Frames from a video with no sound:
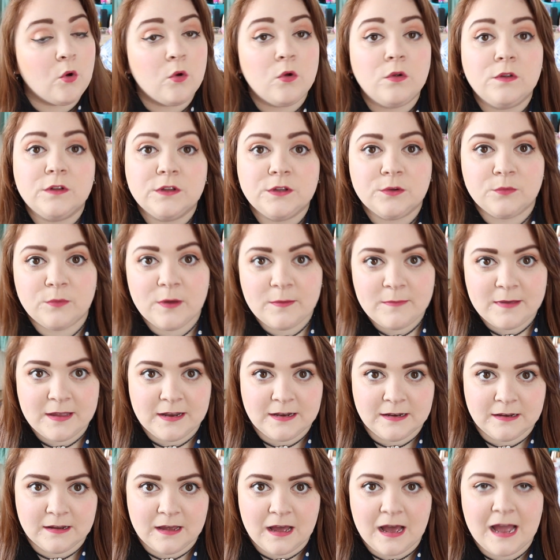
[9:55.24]
All the
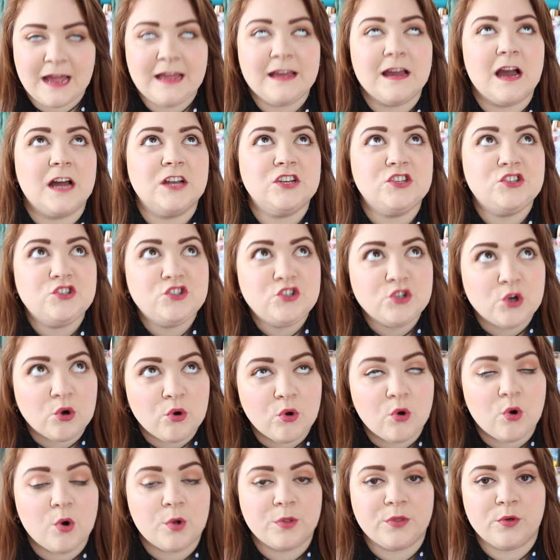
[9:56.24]
women, I
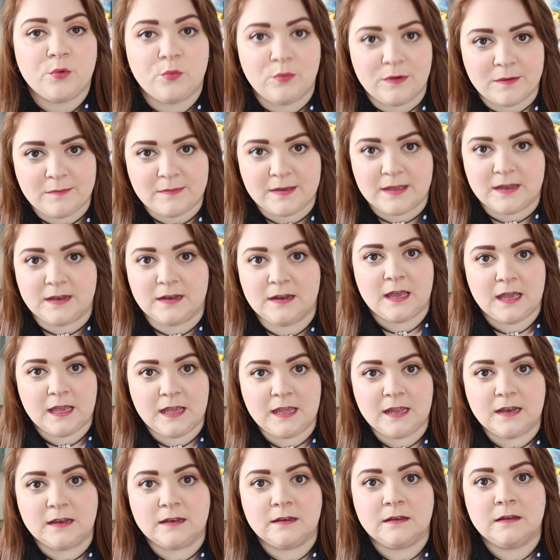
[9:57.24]
adore the women
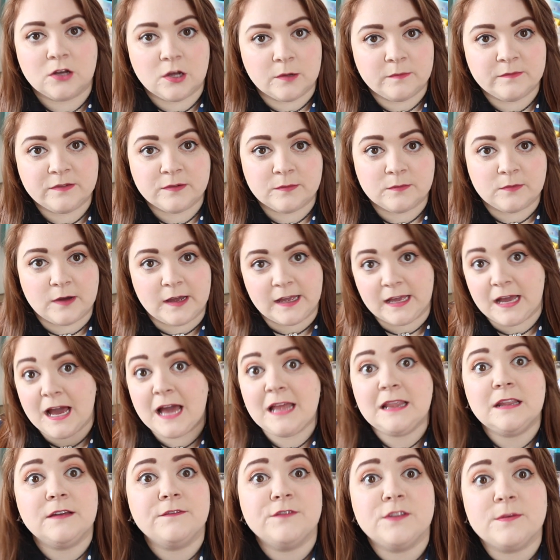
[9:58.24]
in Come From Away.
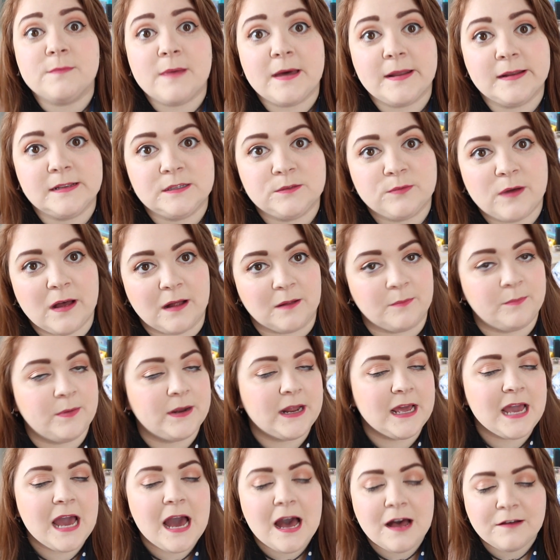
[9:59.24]
I love the men as well but
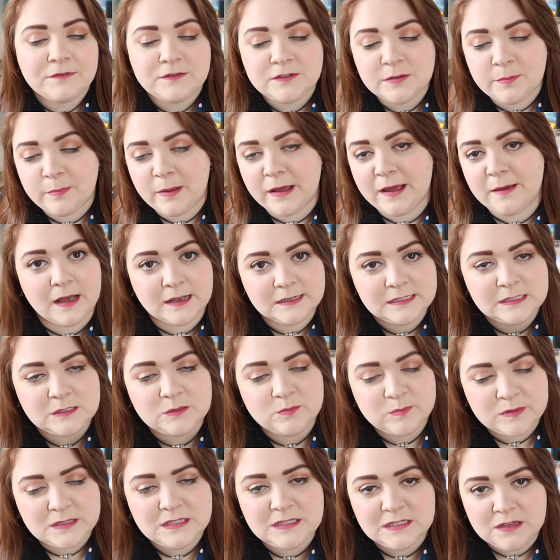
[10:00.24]
I have to pay a
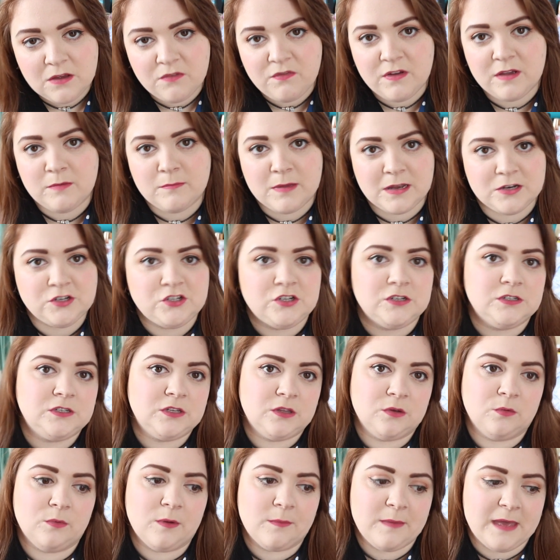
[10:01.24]
specific mention
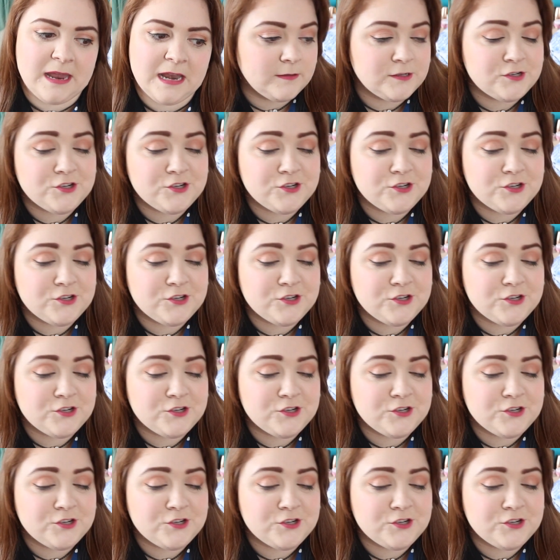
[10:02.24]
to the women.